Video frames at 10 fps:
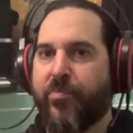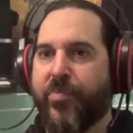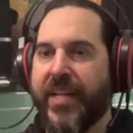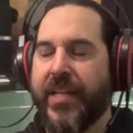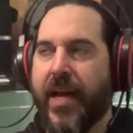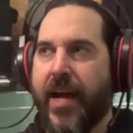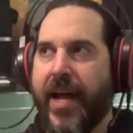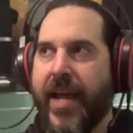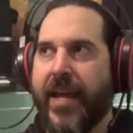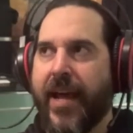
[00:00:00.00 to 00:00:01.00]
But
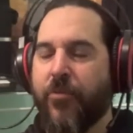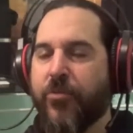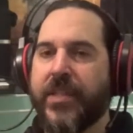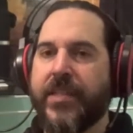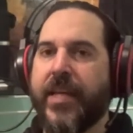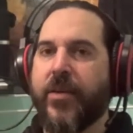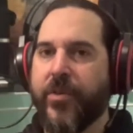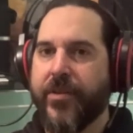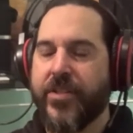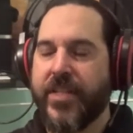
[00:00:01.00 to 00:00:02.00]
I really like
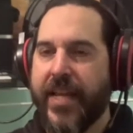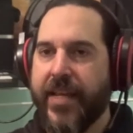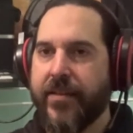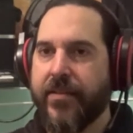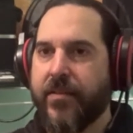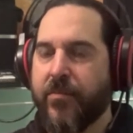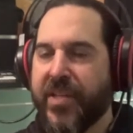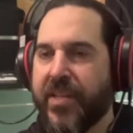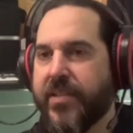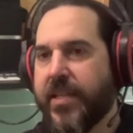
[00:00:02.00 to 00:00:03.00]
what you're saying,
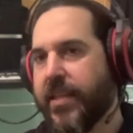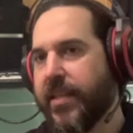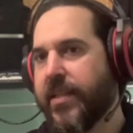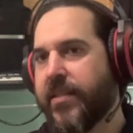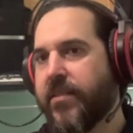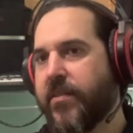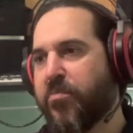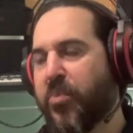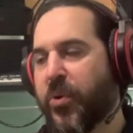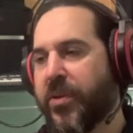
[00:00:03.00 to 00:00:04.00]
because I think that's an
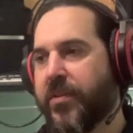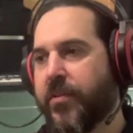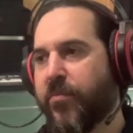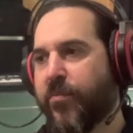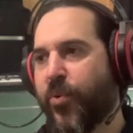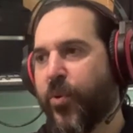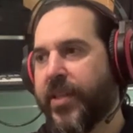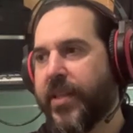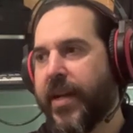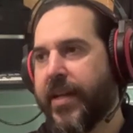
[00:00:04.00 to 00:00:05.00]
important
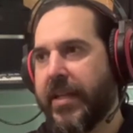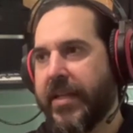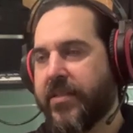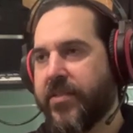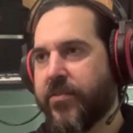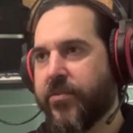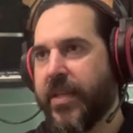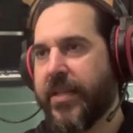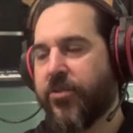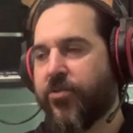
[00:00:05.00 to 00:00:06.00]
point that I'd like to
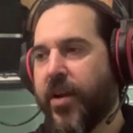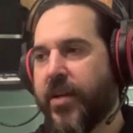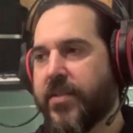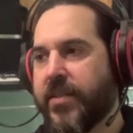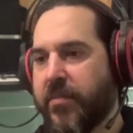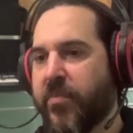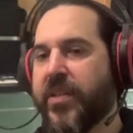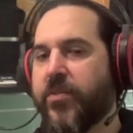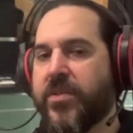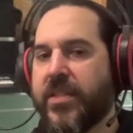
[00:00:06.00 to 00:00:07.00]
get across to
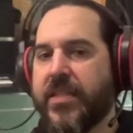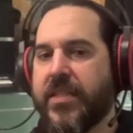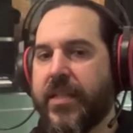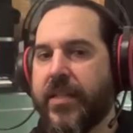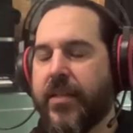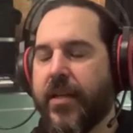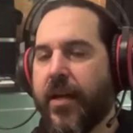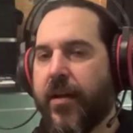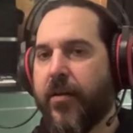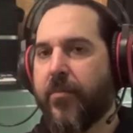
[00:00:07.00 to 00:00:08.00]
anybody who's listening,
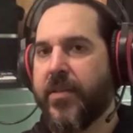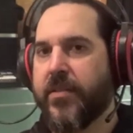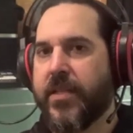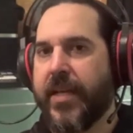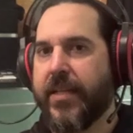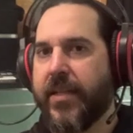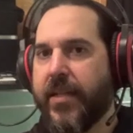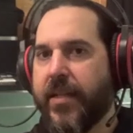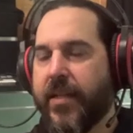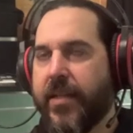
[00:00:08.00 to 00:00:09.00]
is that,
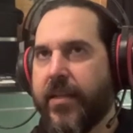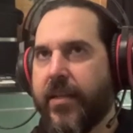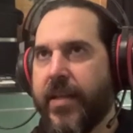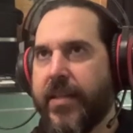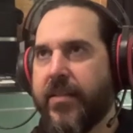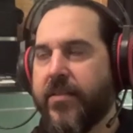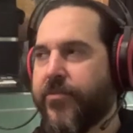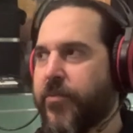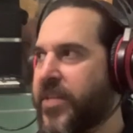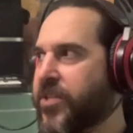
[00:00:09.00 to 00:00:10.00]
again, the
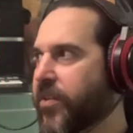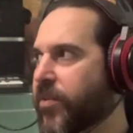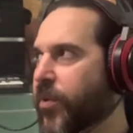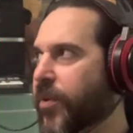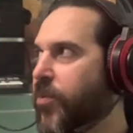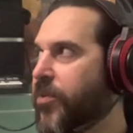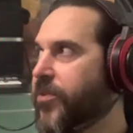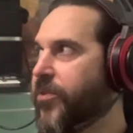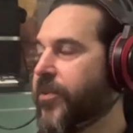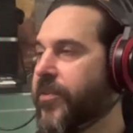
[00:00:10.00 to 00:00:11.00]
information we're going
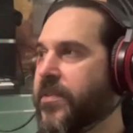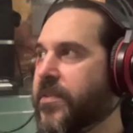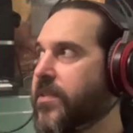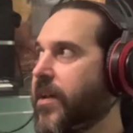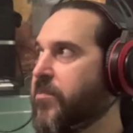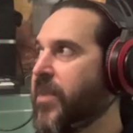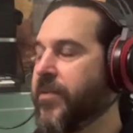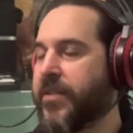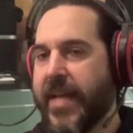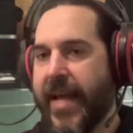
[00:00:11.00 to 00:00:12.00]
through here, this is not about
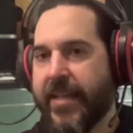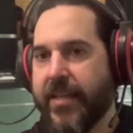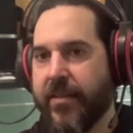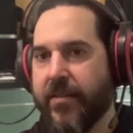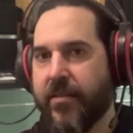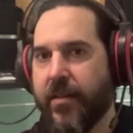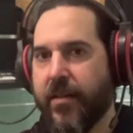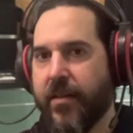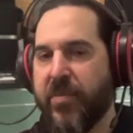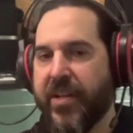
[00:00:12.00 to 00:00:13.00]
attacking
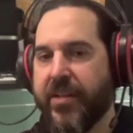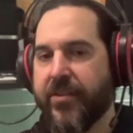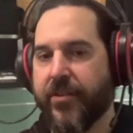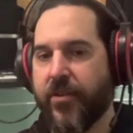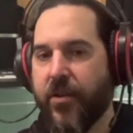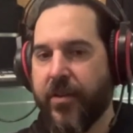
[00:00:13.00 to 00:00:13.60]
anybody or